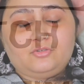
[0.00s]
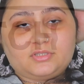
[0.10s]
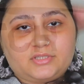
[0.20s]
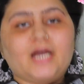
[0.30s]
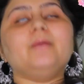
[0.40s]

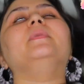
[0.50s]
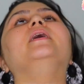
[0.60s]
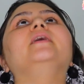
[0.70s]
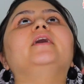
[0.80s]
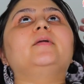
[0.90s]
gonna tie
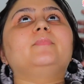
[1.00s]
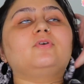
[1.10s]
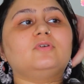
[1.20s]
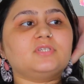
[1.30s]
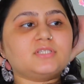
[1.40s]
my hair
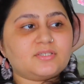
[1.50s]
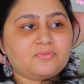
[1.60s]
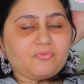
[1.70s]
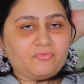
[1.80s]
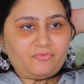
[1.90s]
because it's
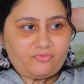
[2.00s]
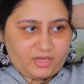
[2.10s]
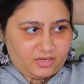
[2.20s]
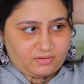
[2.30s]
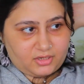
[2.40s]

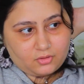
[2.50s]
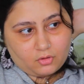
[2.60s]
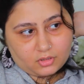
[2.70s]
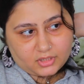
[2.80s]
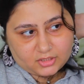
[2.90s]
very
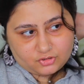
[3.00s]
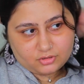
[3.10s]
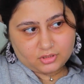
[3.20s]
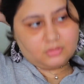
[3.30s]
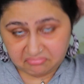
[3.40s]
hot
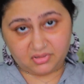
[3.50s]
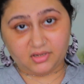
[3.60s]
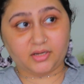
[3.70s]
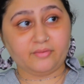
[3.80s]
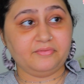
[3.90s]
actually.
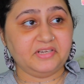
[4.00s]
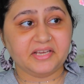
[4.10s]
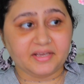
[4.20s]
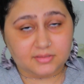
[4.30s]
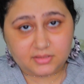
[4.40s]
Lovely
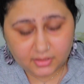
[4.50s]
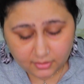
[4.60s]
hairstyle.